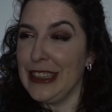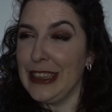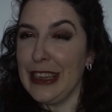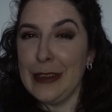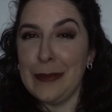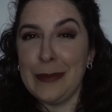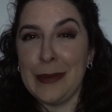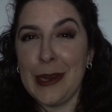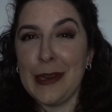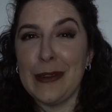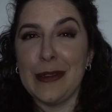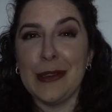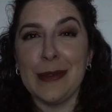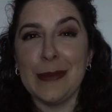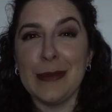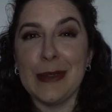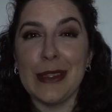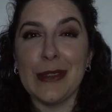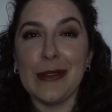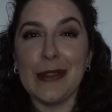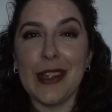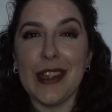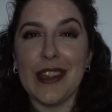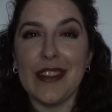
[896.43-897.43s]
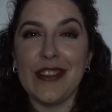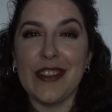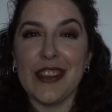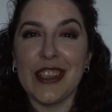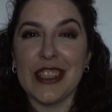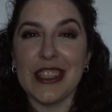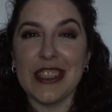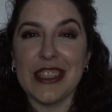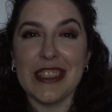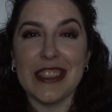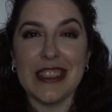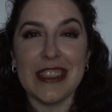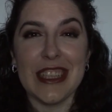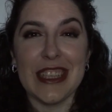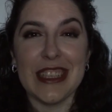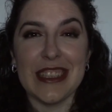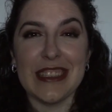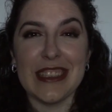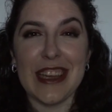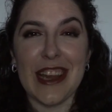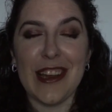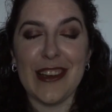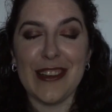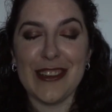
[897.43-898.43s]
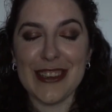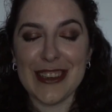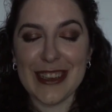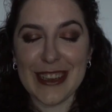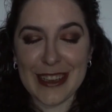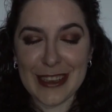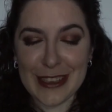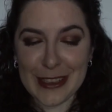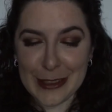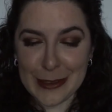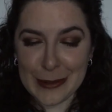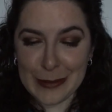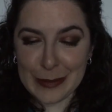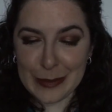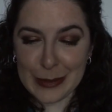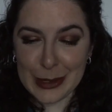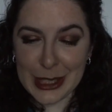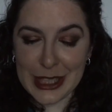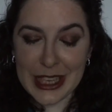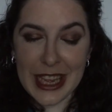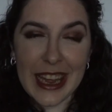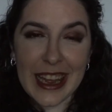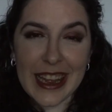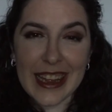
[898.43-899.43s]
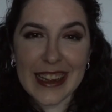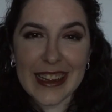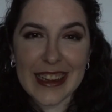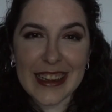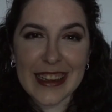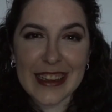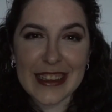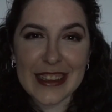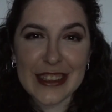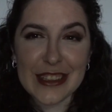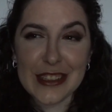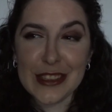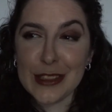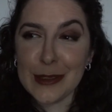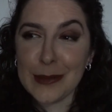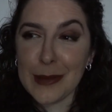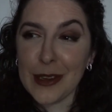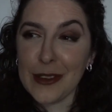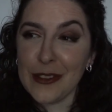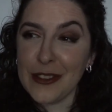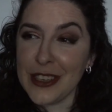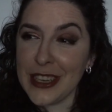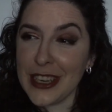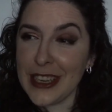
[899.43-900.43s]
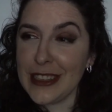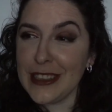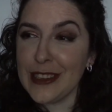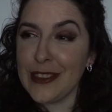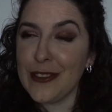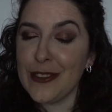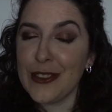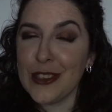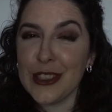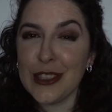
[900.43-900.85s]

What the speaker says: bear with me while I figure these things out. But yeah, this is my finale for